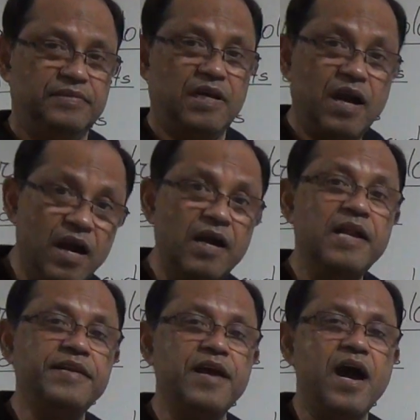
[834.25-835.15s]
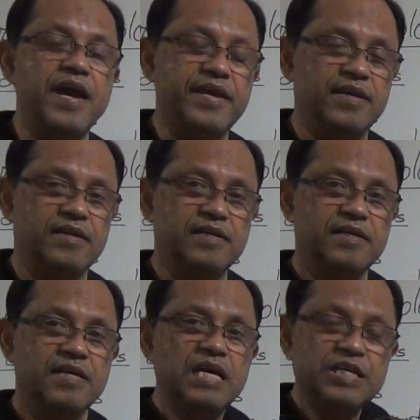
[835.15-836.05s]
early dying,
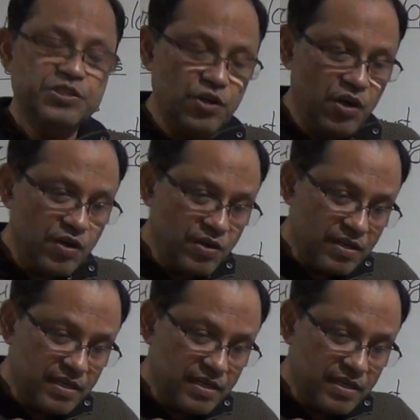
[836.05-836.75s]
so